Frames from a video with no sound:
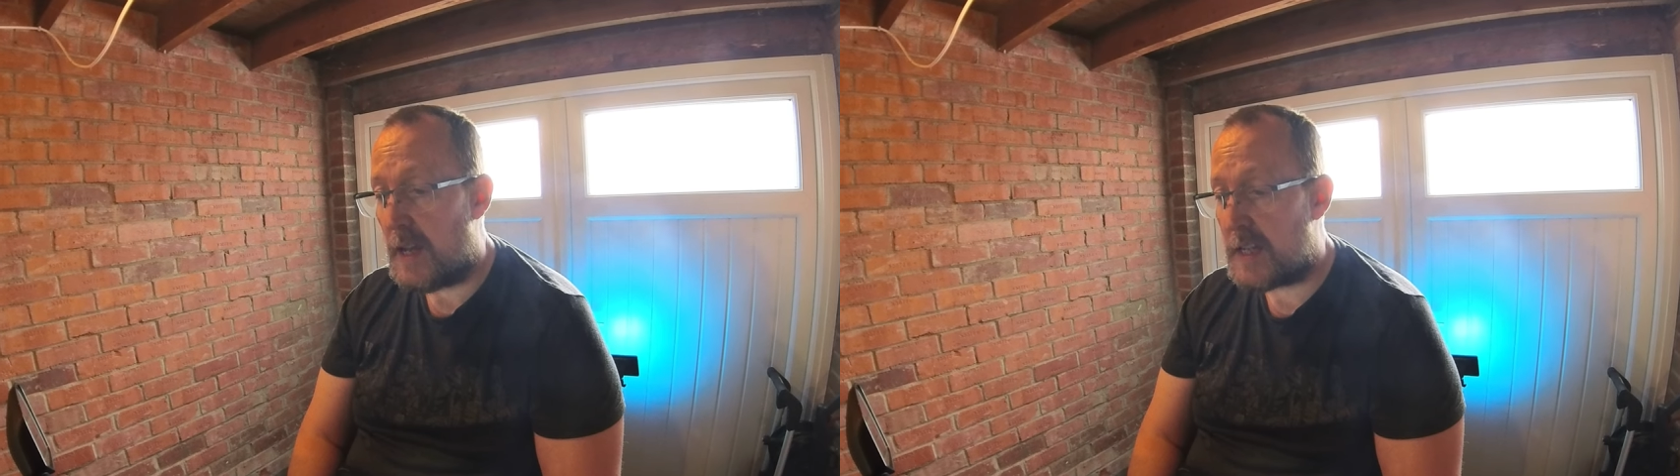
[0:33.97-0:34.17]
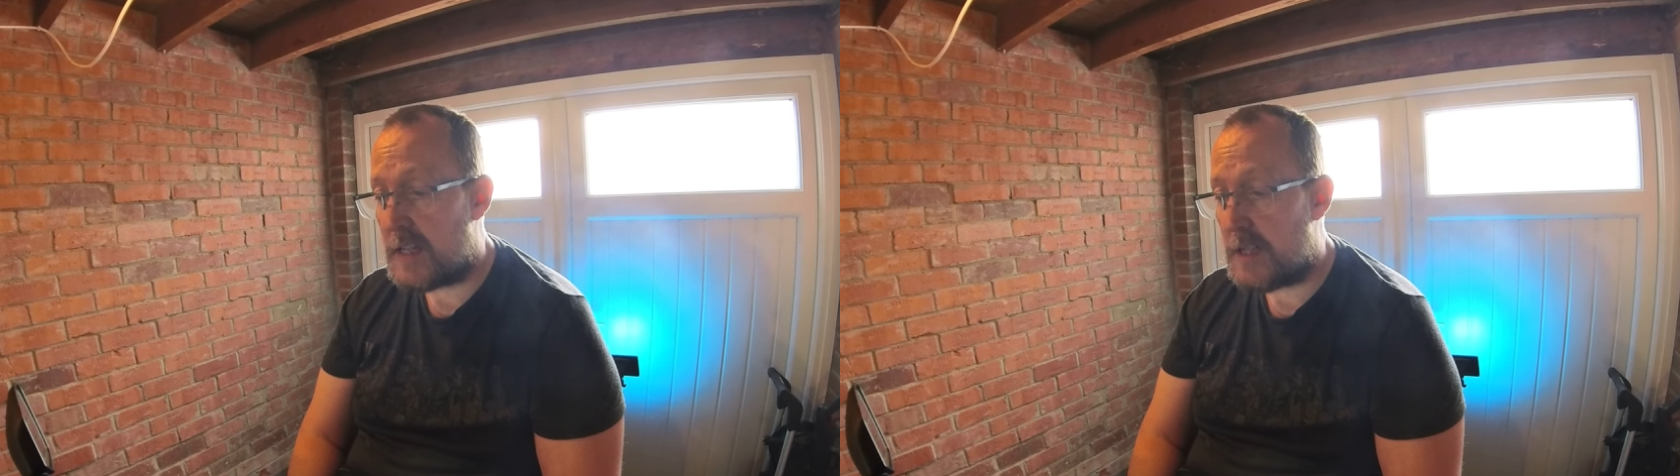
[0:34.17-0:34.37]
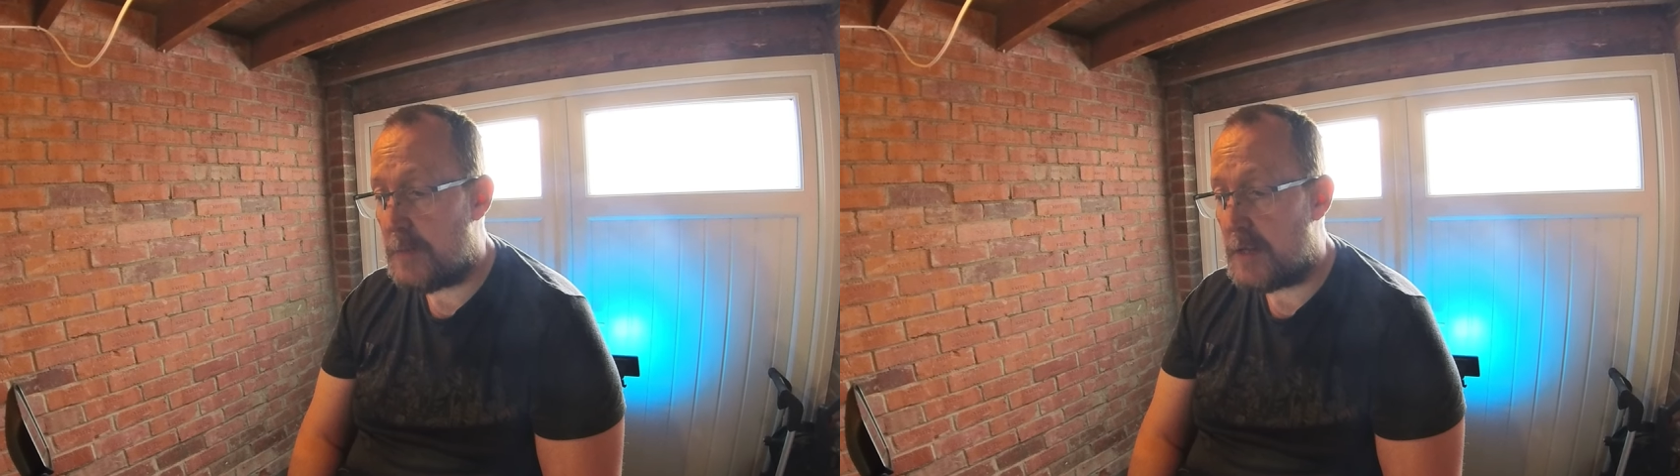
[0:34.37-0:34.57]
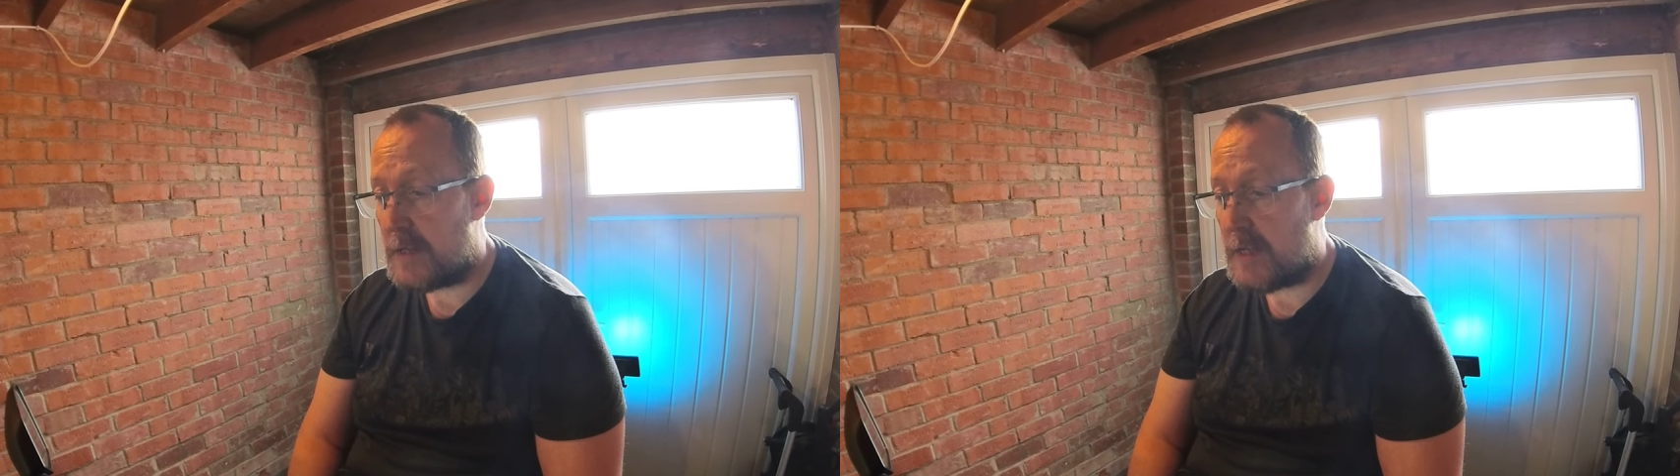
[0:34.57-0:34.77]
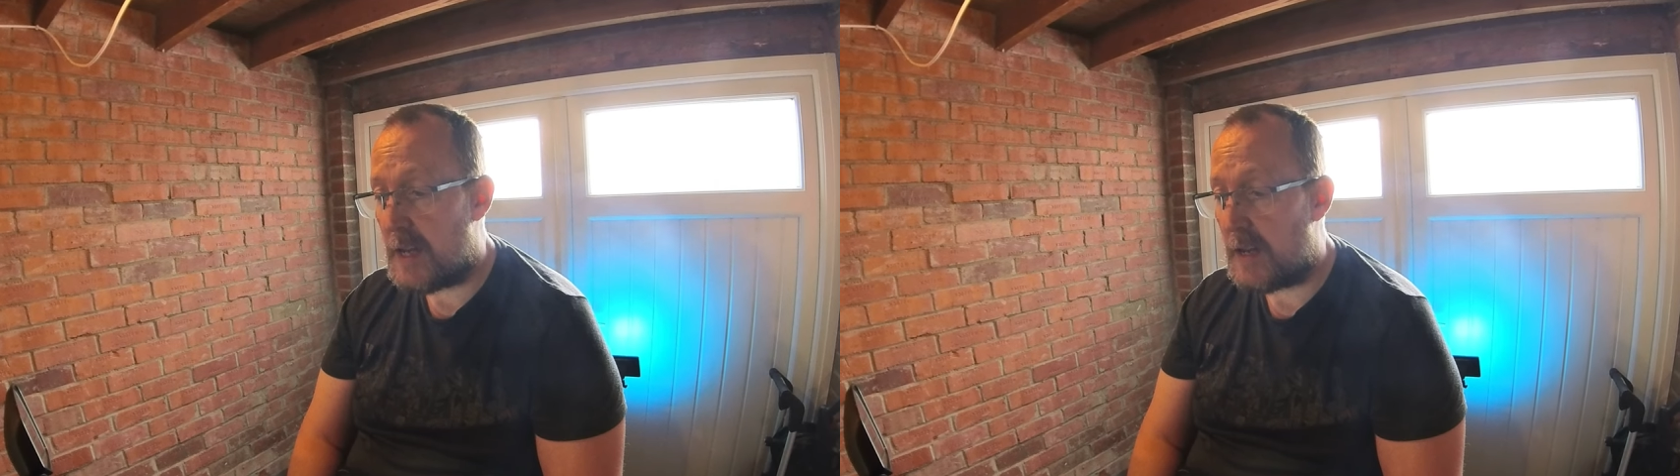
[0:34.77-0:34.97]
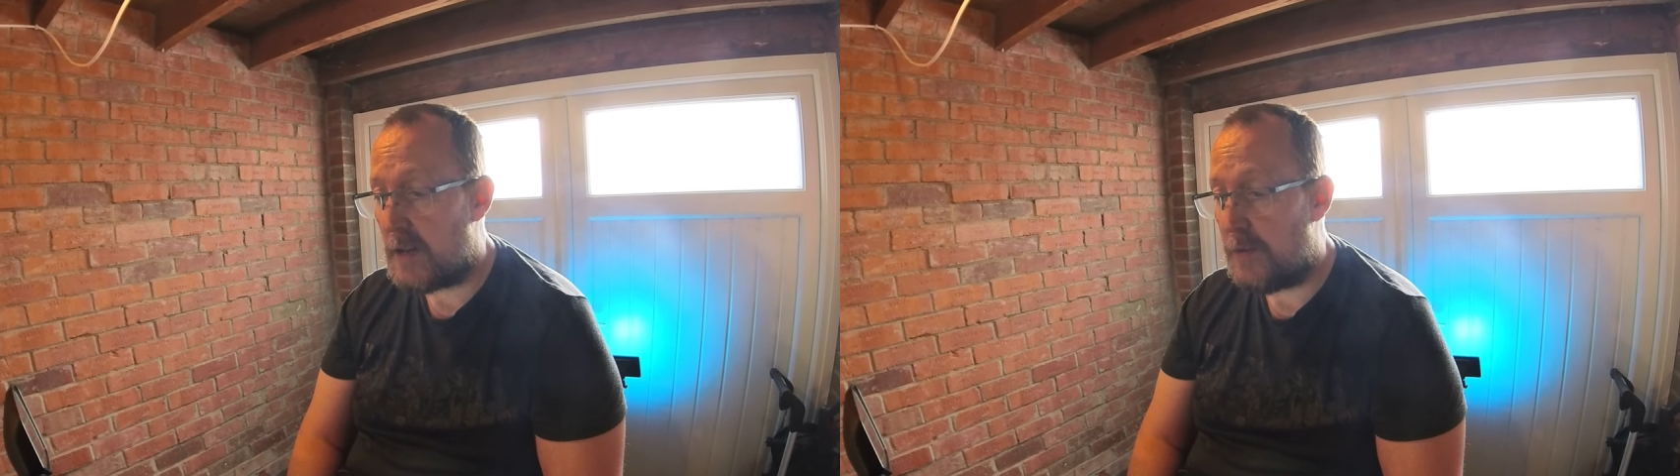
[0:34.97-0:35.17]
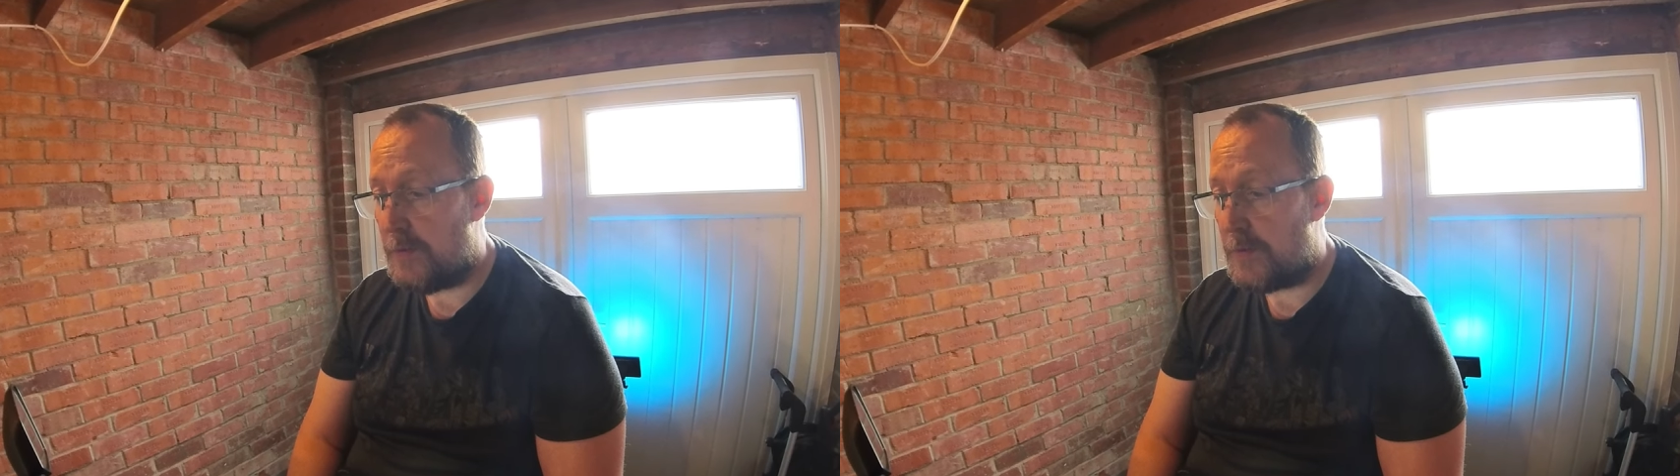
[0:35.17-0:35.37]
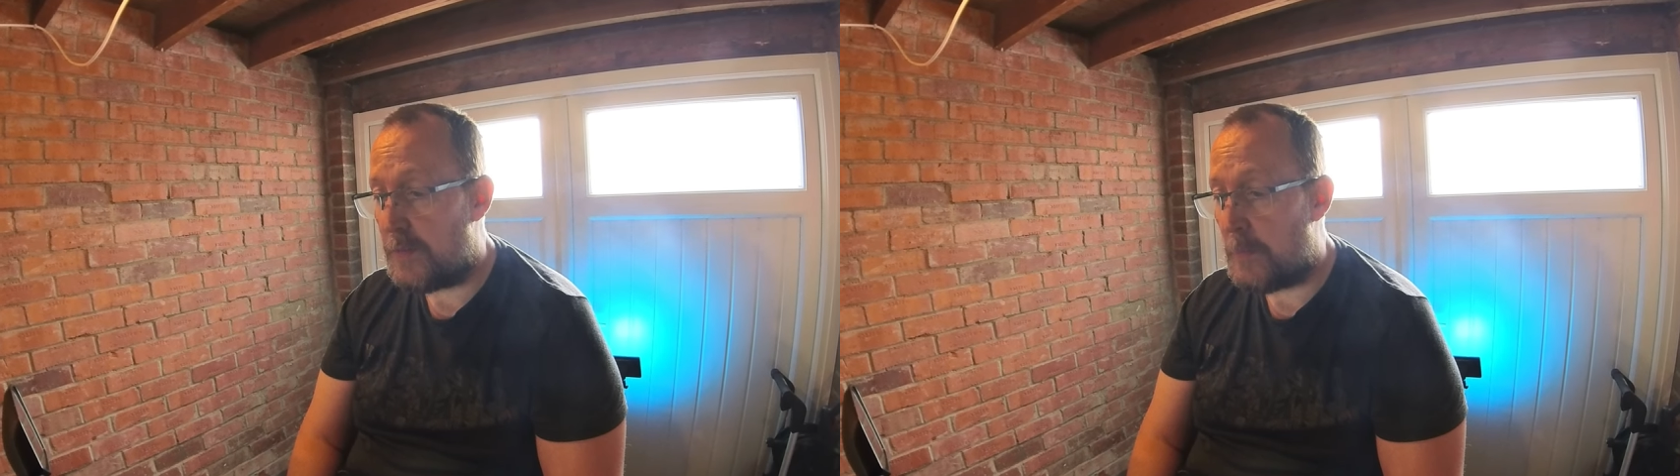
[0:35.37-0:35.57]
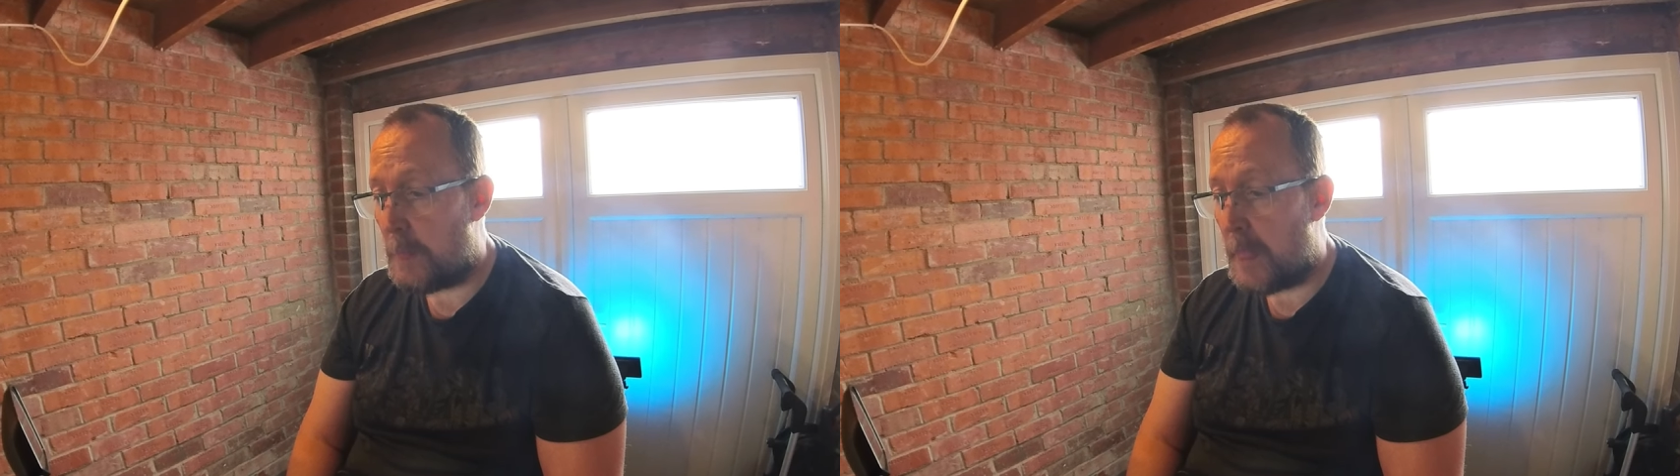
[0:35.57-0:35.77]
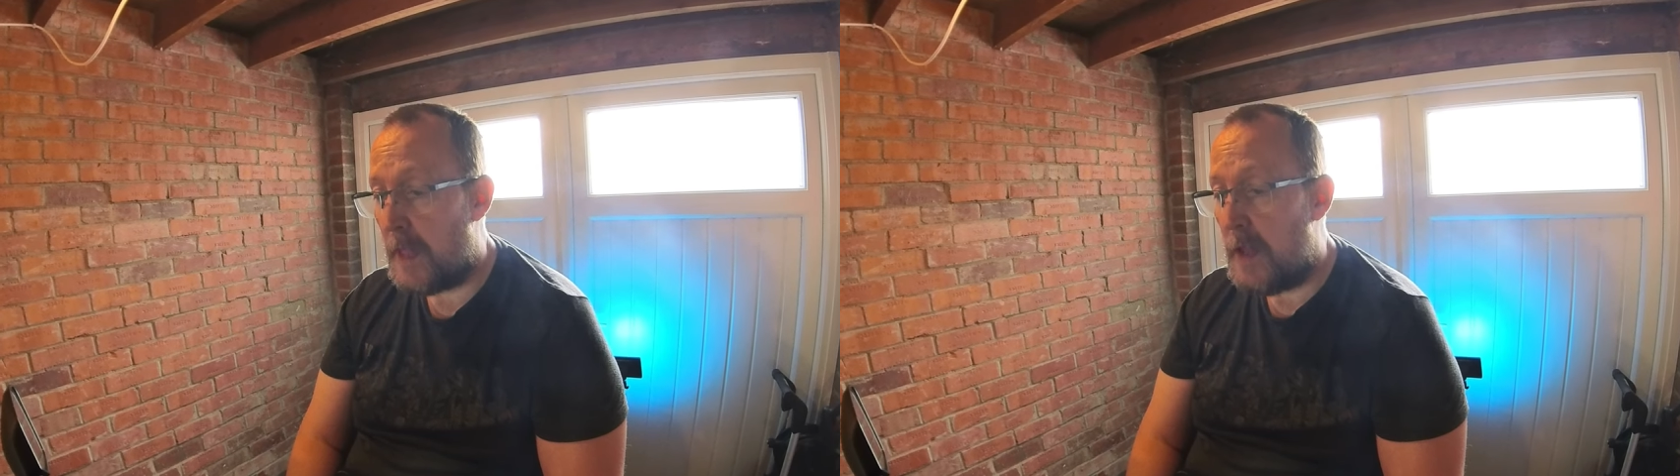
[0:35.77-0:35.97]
accessibility and comfort.